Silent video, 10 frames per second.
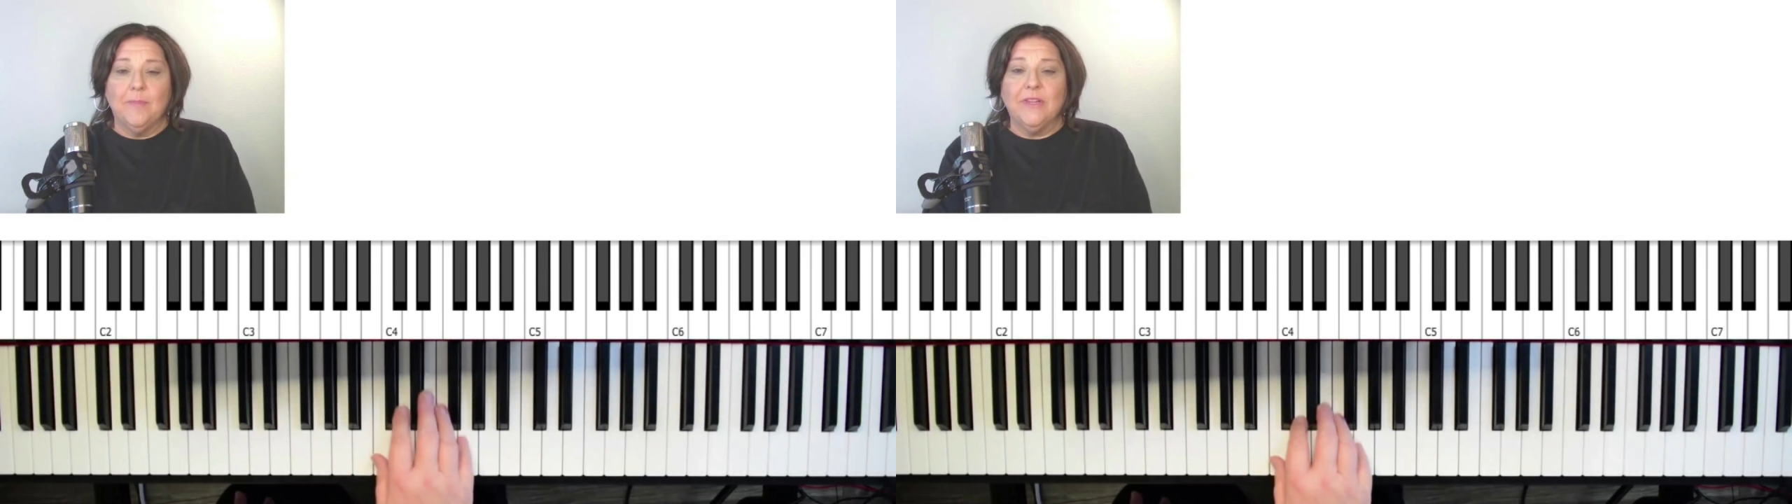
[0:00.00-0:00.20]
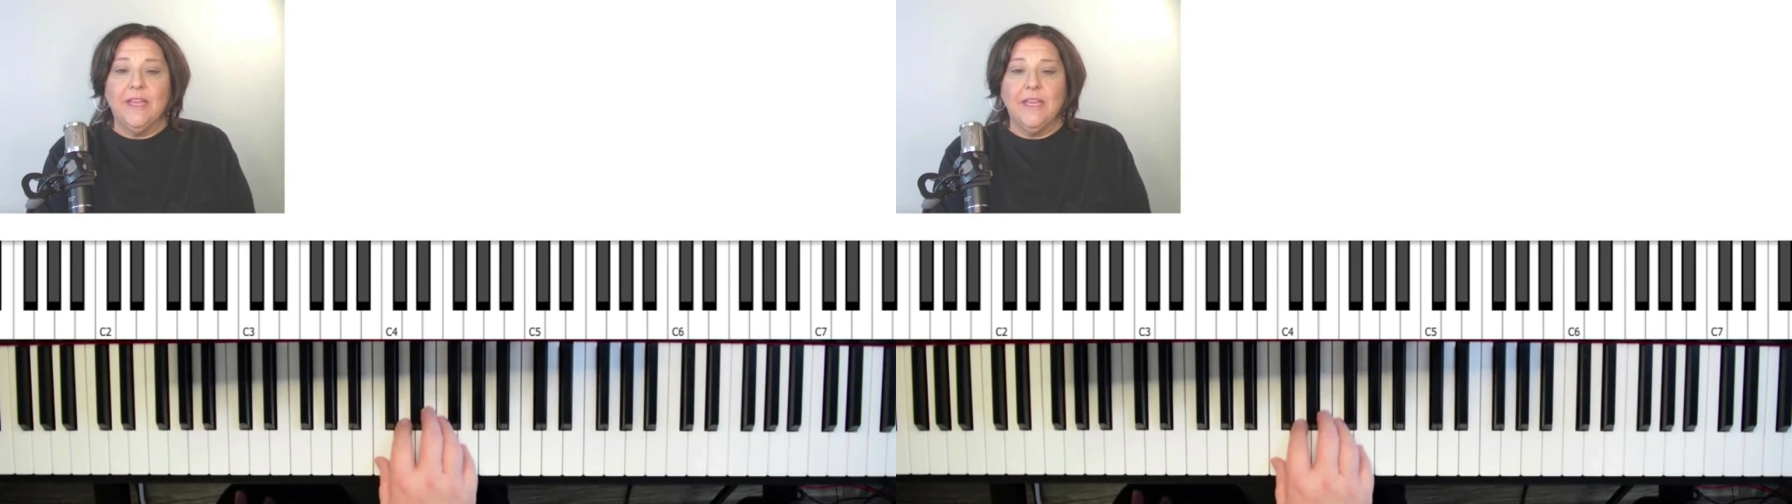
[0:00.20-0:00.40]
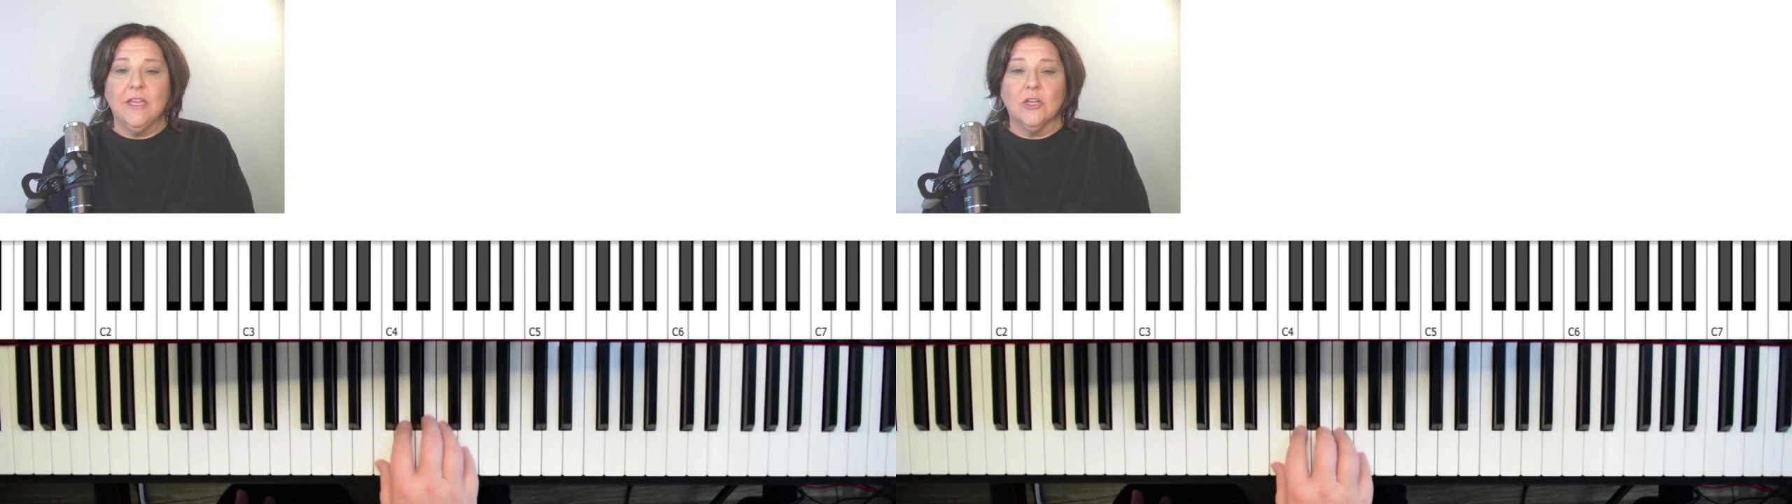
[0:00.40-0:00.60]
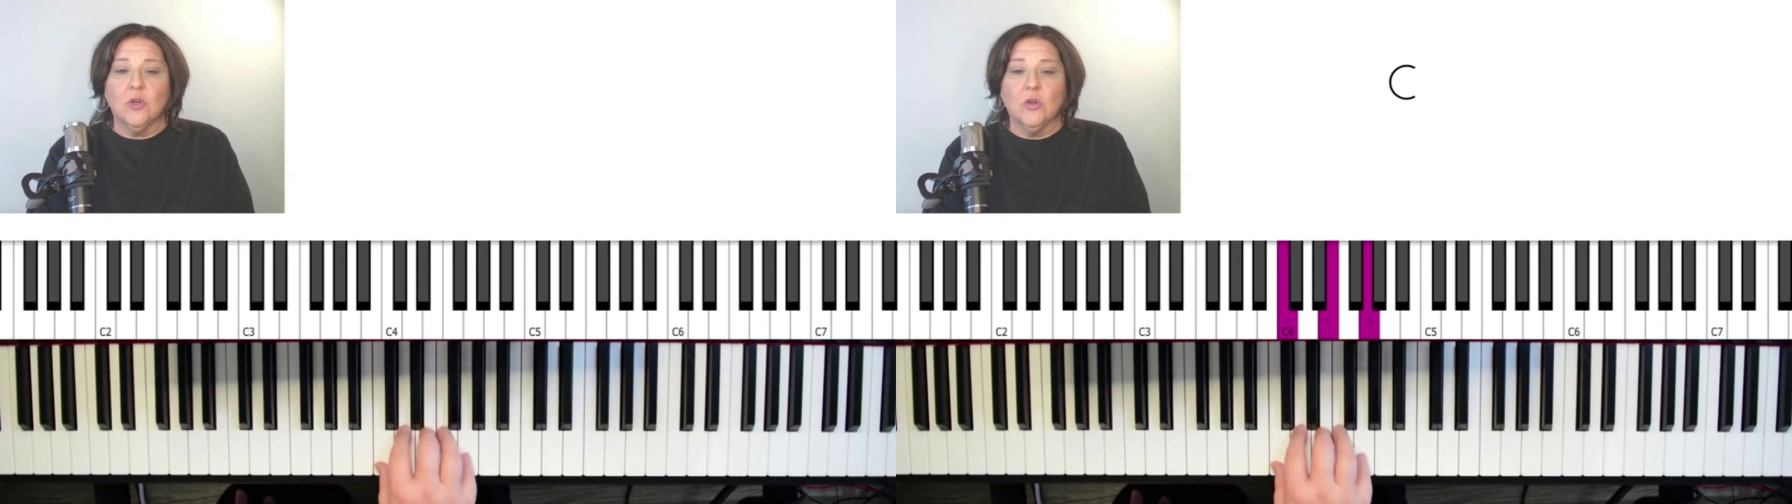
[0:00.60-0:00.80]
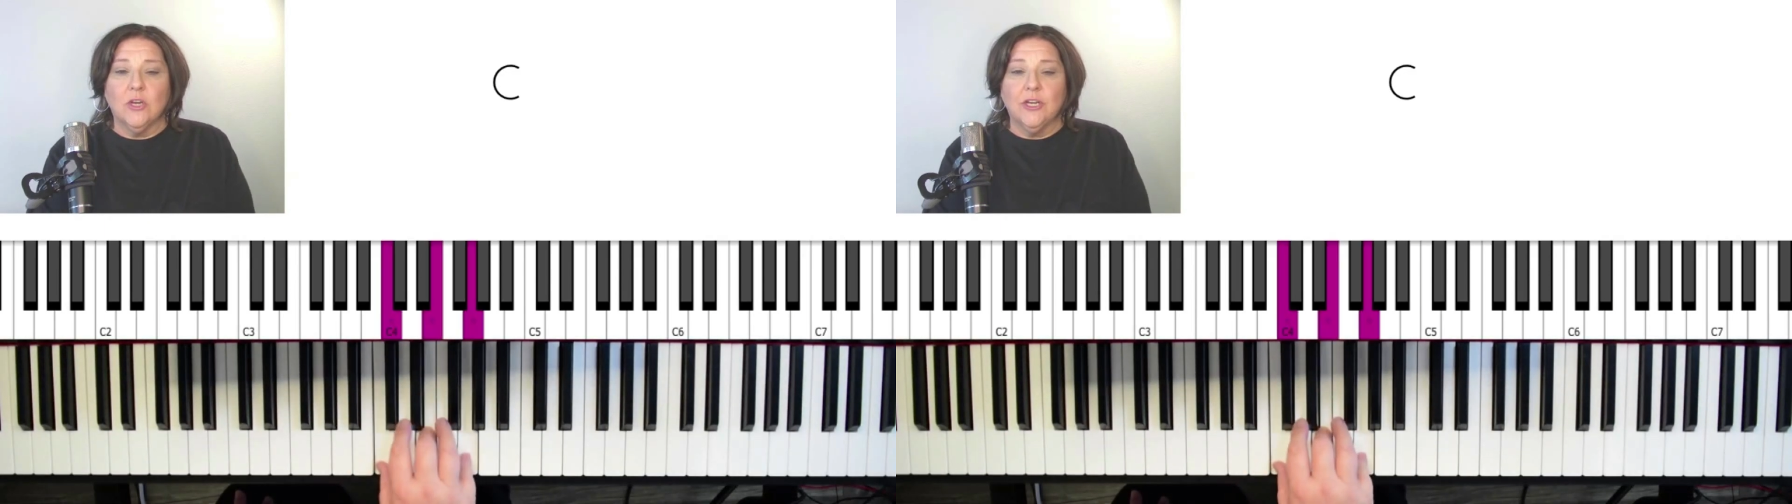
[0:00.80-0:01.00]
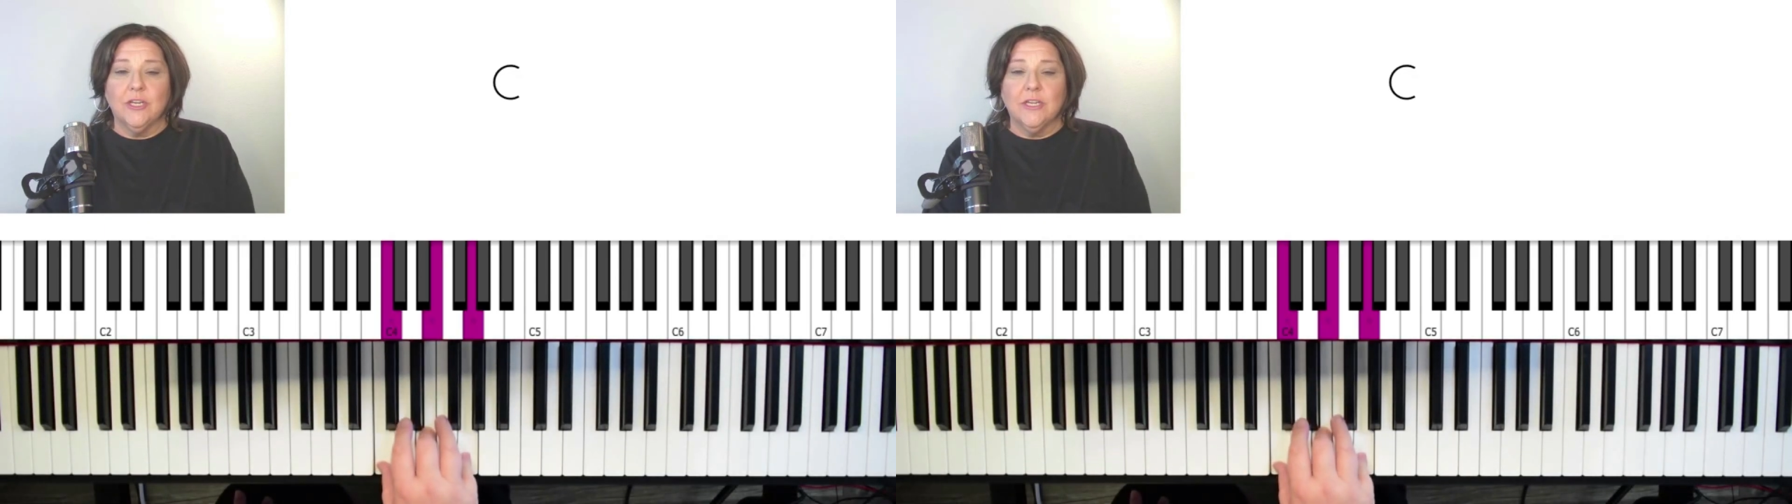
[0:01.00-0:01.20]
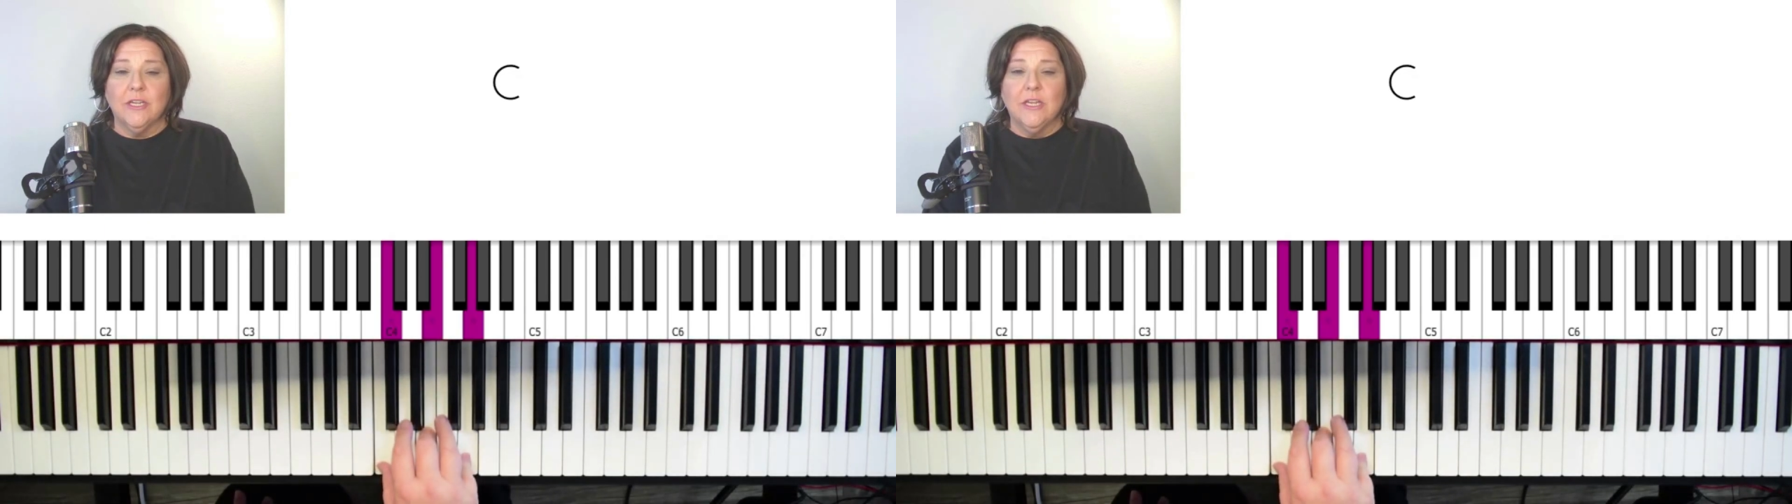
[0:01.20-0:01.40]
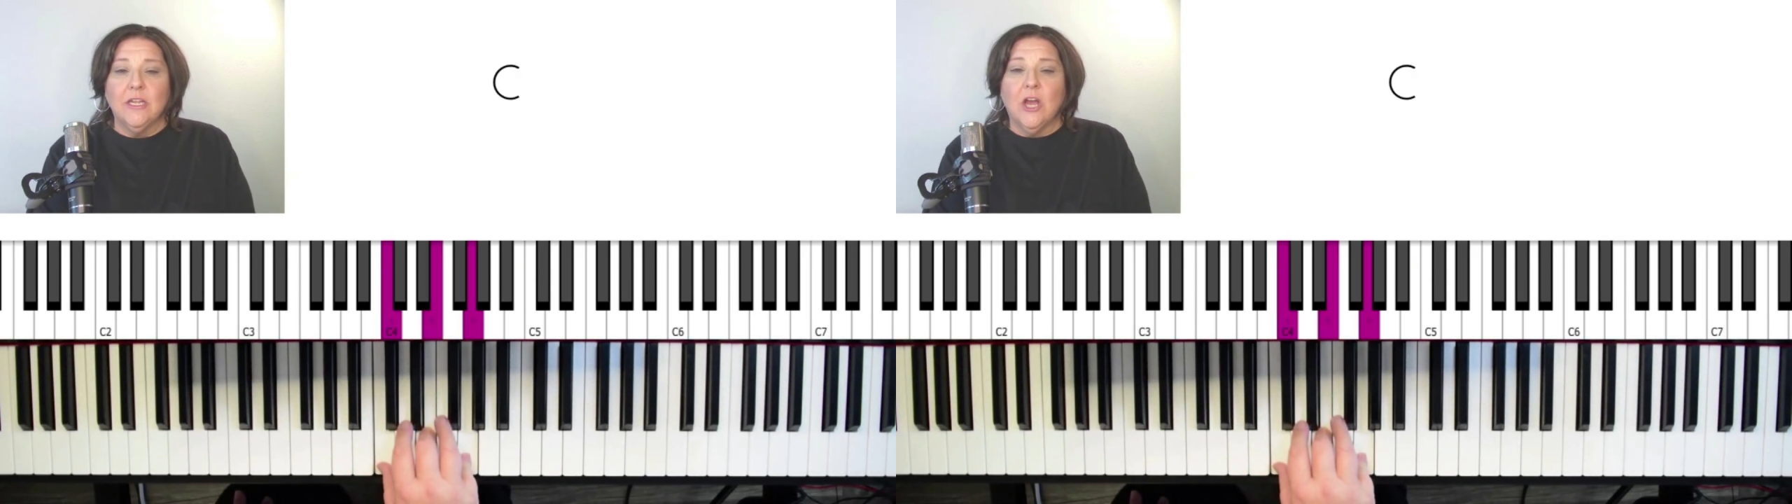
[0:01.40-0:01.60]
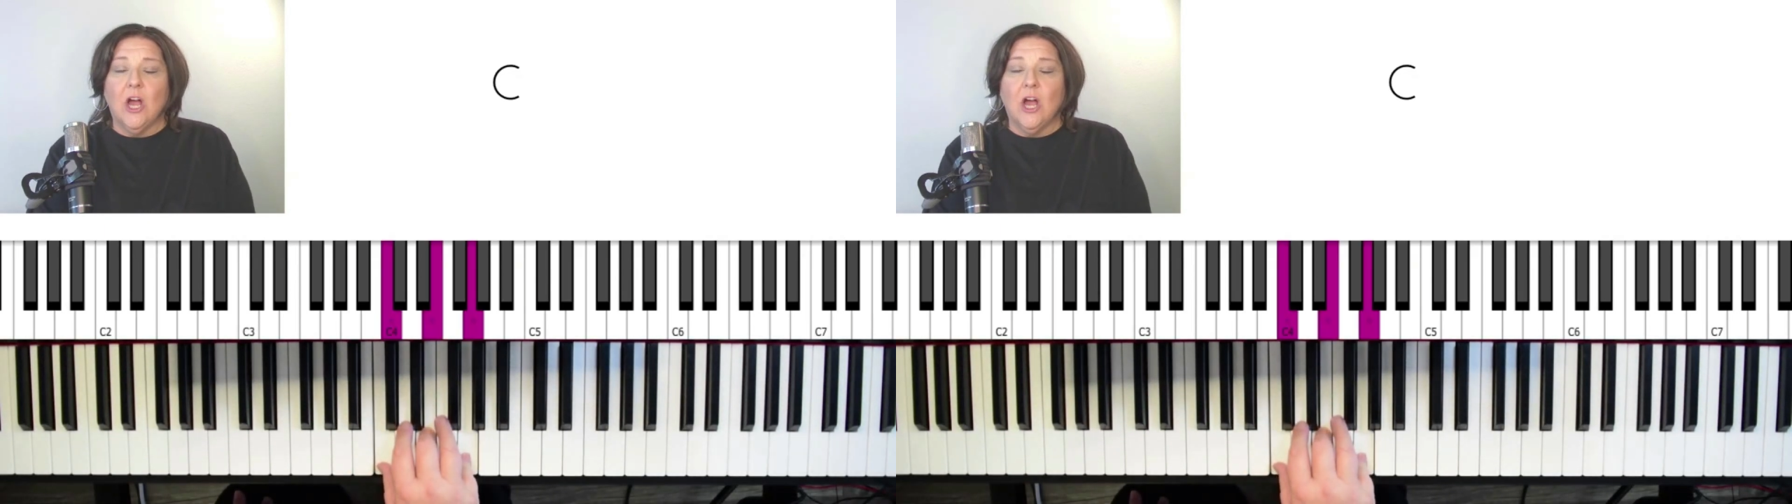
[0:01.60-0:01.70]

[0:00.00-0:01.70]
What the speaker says: playing a chord,